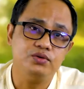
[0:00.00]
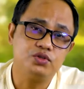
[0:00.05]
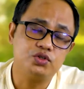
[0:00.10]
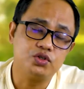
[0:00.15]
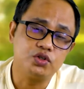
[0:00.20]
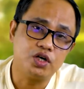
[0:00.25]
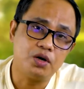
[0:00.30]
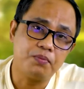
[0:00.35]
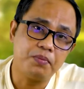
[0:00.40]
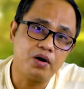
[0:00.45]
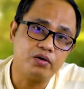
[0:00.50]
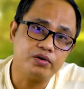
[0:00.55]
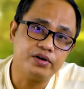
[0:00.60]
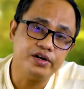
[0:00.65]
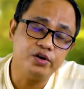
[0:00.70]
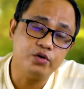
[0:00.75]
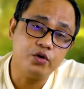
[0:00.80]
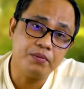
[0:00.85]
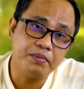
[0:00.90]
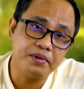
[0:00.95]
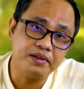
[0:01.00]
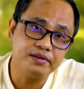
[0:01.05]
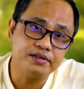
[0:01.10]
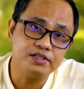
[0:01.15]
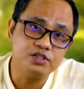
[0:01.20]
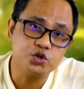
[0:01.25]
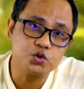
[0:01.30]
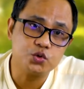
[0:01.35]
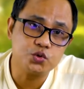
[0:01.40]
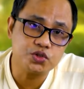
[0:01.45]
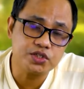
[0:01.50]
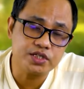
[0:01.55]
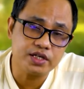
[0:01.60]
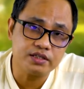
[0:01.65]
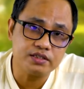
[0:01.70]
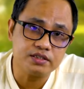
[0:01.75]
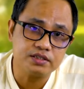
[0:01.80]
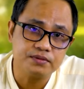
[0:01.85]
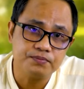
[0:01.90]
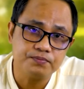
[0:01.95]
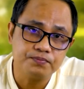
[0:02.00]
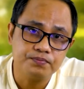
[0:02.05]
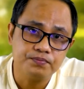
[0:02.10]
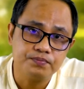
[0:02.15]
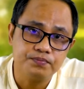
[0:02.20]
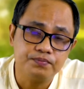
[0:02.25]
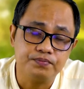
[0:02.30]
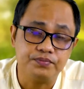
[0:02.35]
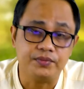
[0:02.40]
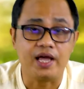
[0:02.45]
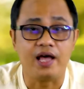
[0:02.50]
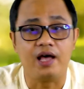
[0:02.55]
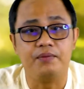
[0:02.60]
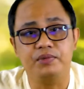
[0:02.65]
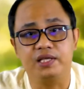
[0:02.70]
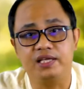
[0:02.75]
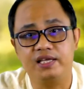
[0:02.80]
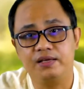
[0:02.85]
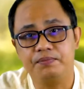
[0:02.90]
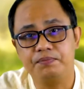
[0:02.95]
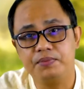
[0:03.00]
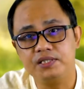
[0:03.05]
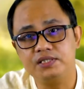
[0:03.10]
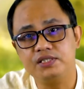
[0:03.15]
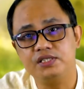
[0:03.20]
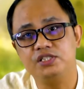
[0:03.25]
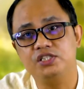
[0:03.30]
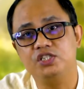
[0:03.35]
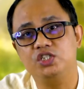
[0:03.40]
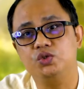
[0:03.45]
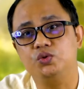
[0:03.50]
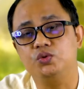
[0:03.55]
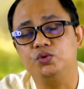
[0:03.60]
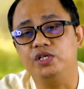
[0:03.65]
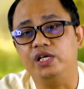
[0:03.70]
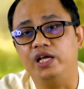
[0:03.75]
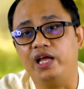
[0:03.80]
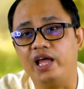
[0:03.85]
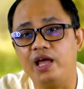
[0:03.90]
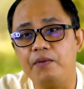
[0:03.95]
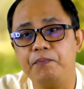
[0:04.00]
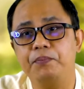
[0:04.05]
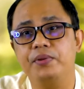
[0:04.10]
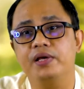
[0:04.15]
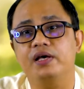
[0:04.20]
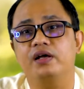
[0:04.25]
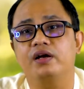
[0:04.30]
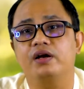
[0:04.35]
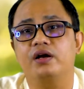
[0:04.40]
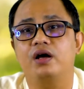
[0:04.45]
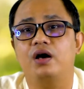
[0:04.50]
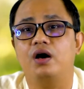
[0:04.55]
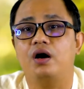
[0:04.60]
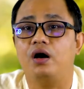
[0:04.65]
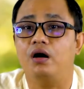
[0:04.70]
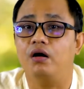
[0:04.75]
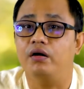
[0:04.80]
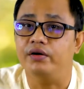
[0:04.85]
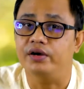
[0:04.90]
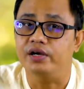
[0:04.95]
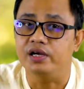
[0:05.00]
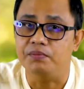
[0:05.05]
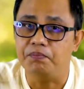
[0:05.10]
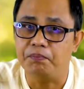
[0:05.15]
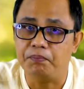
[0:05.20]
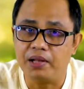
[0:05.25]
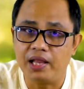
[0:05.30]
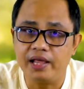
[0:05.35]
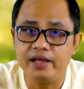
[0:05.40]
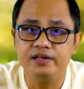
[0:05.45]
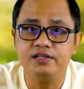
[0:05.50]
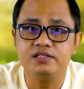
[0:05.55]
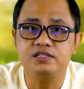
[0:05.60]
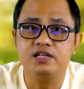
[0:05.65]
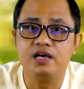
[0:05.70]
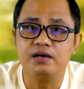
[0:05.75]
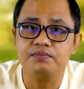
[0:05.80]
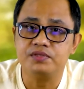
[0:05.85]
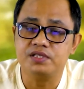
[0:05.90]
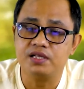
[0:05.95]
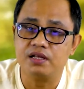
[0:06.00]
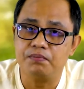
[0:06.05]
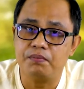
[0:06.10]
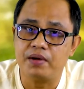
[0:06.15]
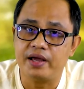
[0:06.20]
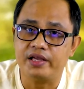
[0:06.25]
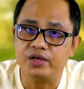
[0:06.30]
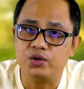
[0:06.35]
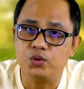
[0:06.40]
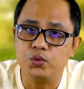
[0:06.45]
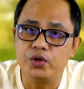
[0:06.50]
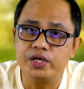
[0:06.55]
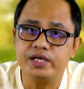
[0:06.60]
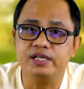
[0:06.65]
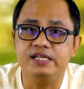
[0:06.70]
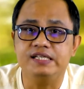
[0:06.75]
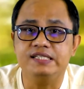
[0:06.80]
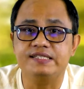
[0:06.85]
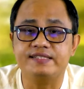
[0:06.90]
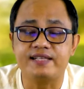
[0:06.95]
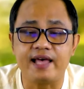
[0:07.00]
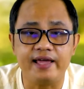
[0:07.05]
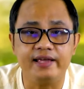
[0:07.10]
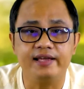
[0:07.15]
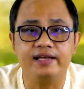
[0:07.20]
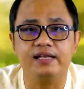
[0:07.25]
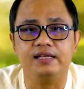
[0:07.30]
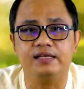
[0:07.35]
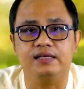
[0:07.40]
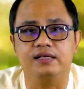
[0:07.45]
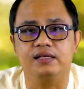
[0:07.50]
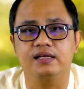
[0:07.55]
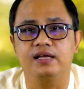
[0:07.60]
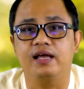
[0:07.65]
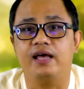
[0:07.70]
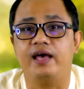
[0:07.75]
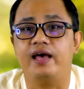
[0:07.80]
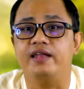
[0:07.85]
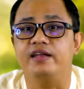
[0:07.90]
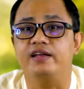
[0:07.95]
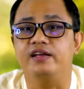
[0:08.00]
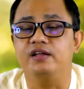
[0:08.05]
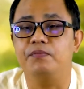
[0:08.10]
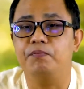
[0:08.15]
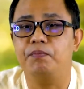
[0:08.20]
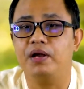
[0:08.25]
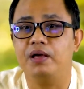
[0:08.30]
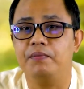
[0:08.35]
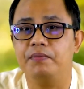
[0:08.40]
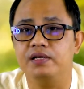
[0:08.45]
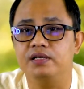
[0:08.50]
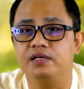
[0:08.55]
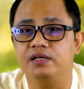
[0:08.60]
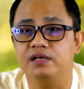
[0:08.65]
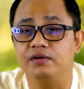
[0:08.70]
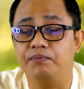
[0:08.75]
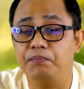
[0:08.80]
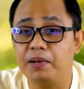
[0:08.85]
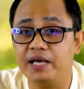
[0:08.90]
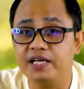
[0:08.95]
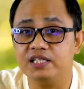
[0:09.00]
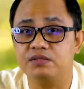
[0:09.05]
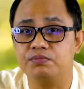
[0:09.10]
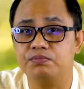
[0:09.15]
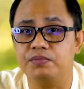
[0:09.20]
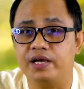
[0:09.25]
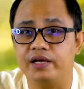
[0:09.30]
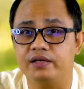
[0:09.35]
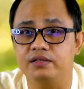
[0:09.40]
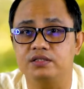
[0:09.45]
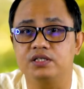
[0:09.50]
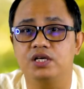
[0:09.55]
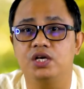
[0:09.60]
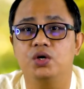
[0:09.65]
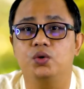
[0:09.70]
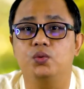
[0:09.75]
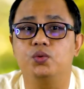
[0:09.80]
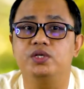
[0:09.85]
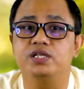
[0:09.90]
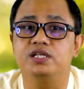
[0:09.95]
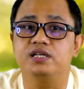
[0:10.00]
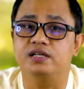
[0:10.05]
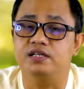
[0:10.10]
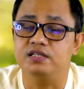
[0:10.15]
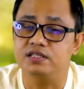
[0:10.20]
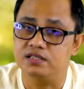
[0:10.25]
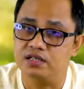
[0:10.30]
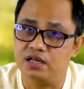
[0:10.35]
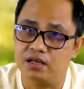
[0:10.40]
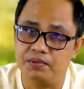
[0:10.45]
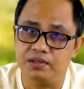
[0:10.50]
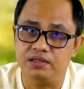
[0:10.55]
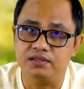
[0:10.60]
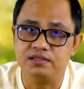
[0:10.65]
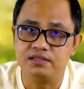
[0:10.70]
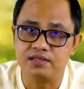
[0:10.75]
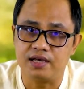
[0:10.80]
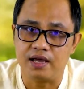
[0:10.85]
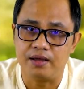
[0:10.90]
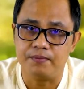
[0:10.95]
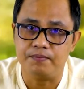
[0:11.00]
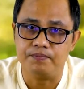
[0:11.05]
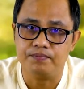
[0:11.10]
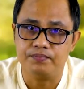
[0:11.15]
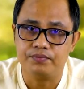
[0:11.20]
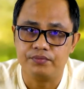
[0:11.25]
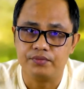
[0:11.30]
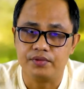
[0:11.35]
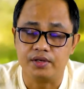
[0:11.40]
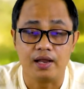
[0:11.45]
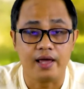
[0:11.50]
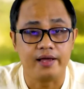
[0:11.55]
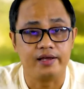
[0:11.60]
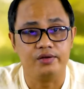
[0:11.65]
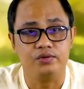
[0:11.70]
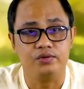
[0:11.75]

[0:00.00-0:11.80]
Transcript: talk about renewable resources, they have the capacity to reappear or replenish themselves by quick recycling and replacement within a reasonable time. Like